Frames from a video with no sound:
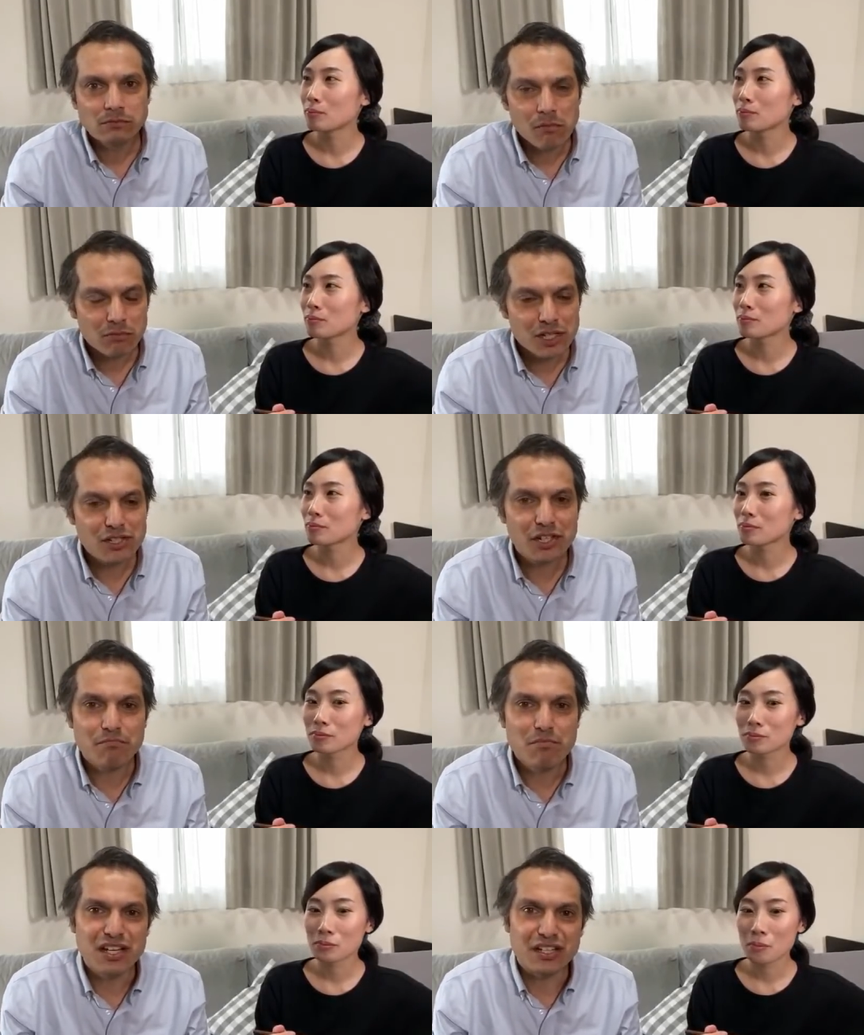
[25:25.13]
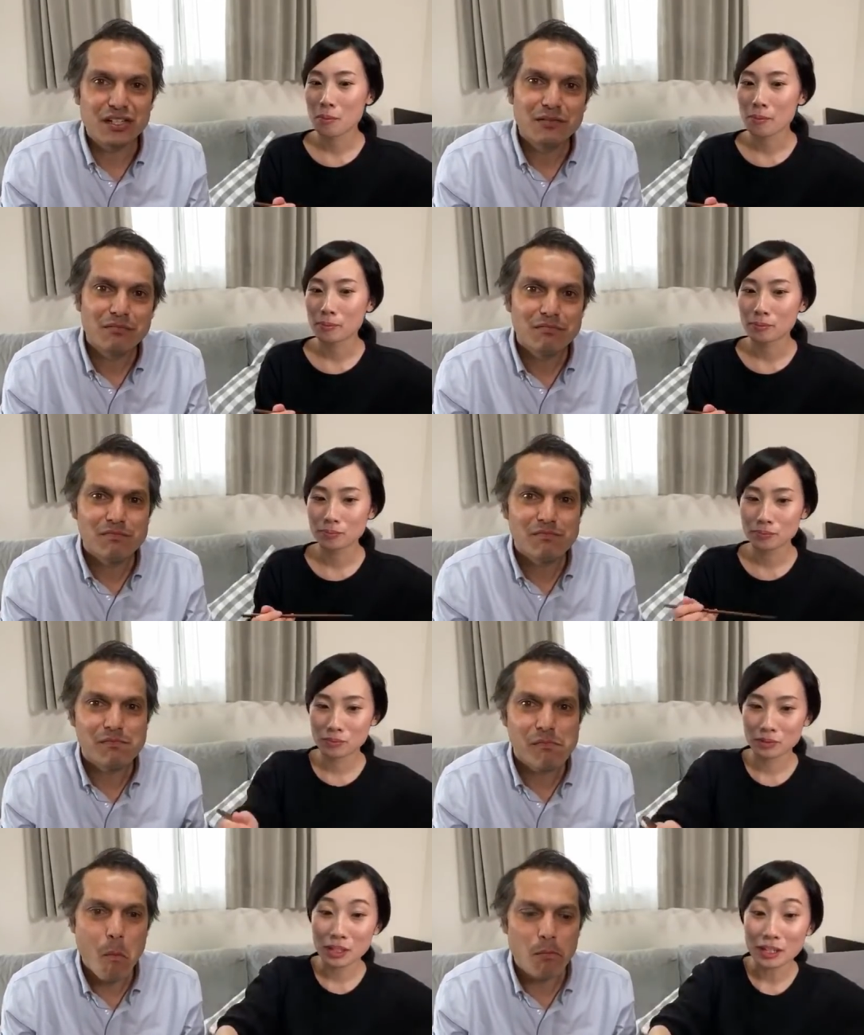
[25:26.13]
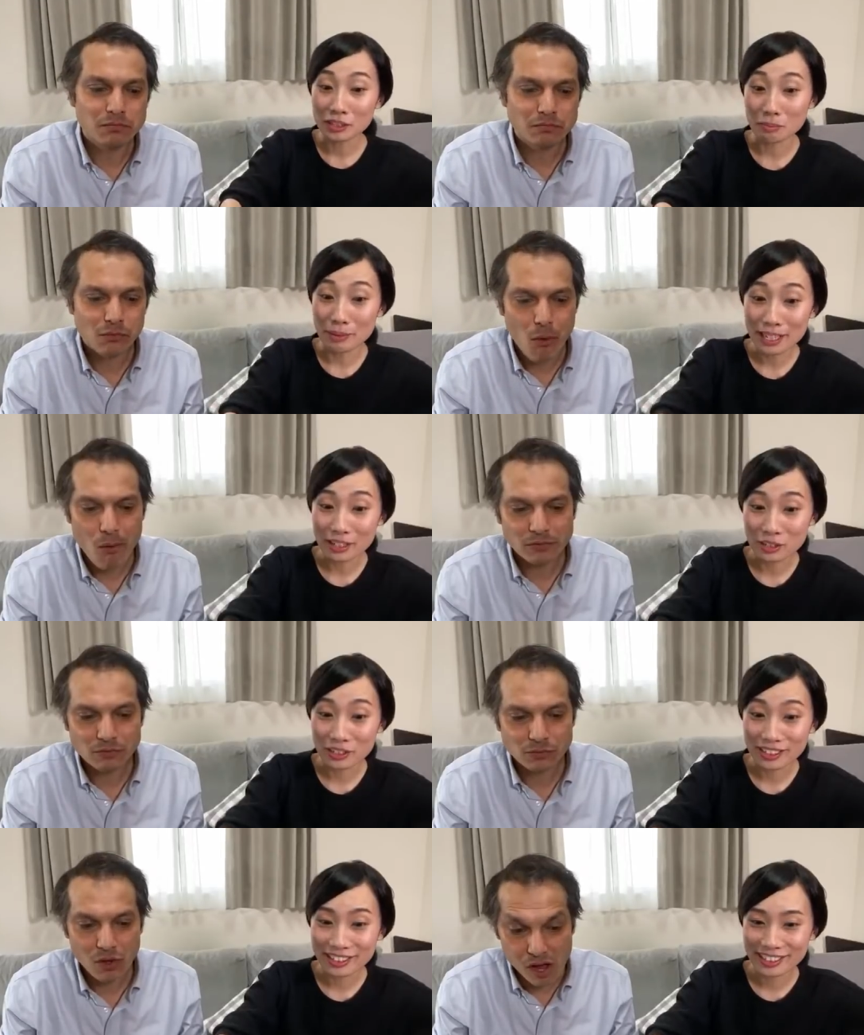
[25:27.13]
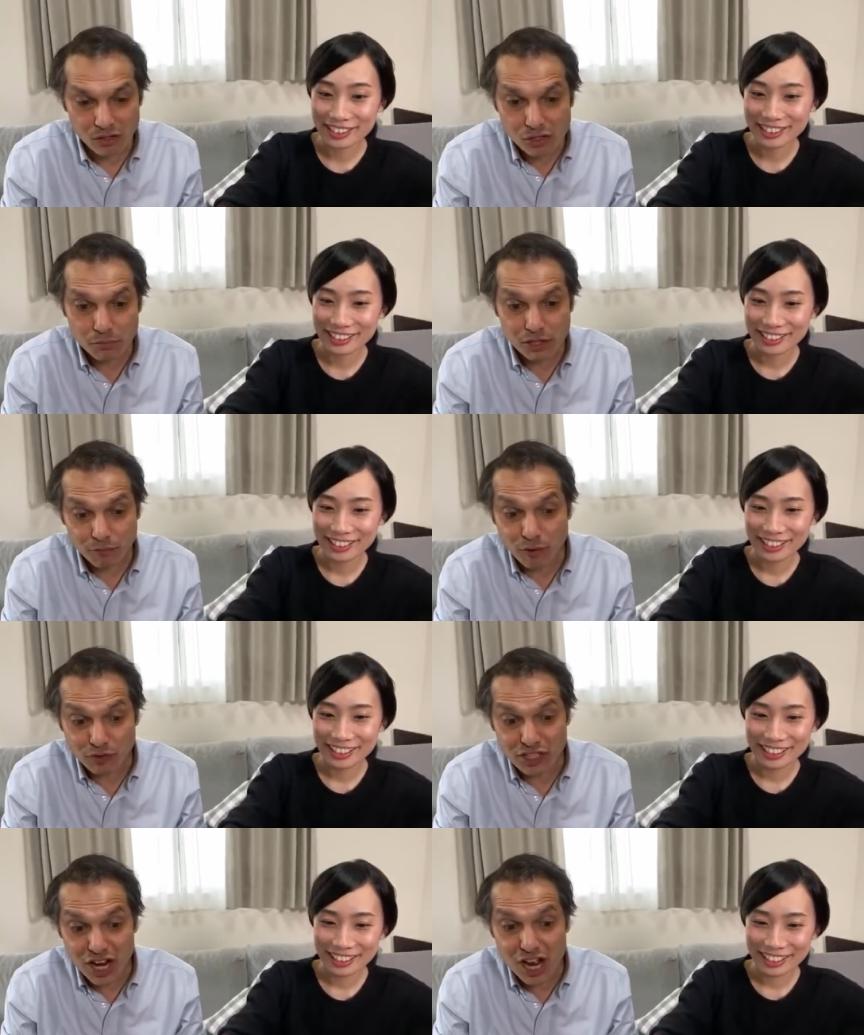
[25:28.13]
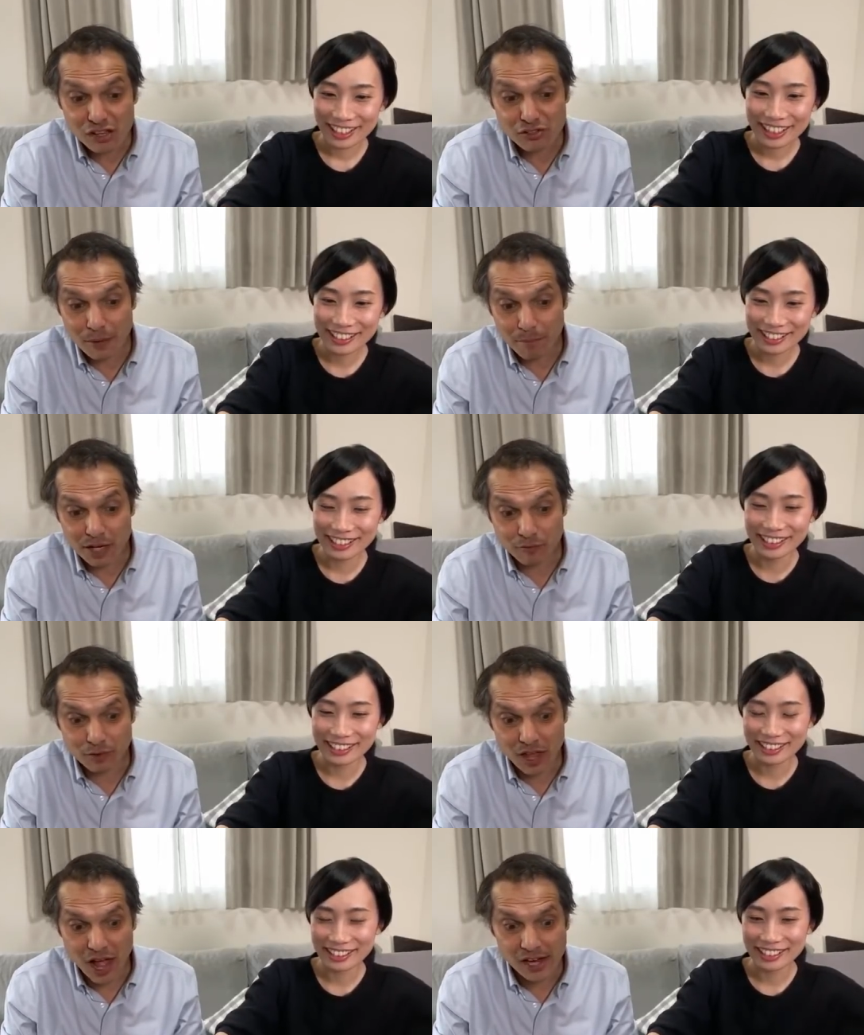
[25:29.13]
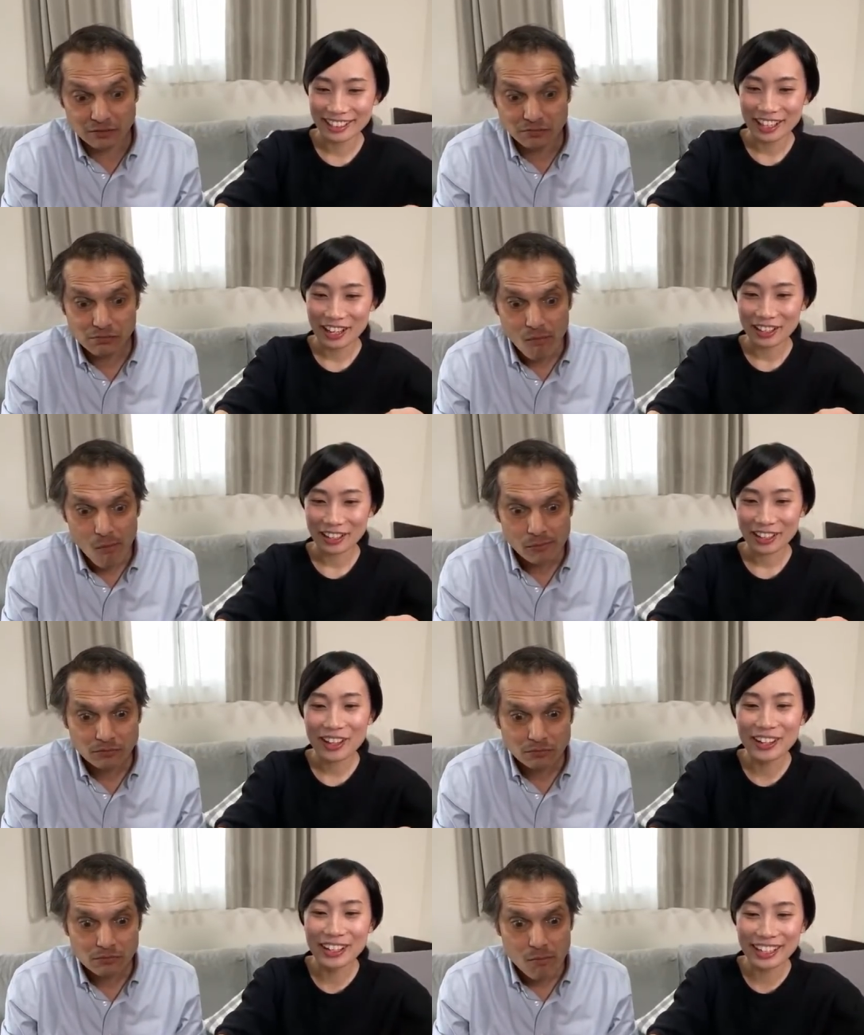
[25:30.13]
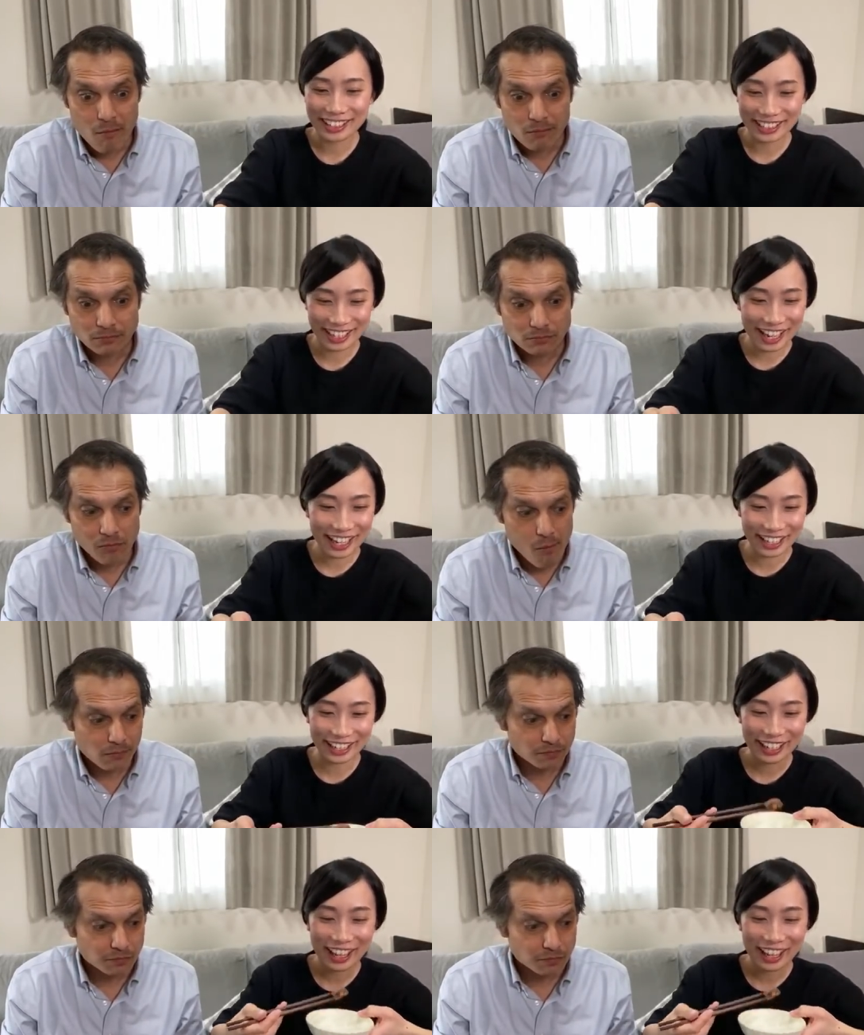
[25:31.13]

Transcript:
Speaker 1: It tastes like meat.
Speaker 2: Yeah, it's meat.
Speaker 1: I know, but $50 I paid for that.
Speaker 2: Yeah.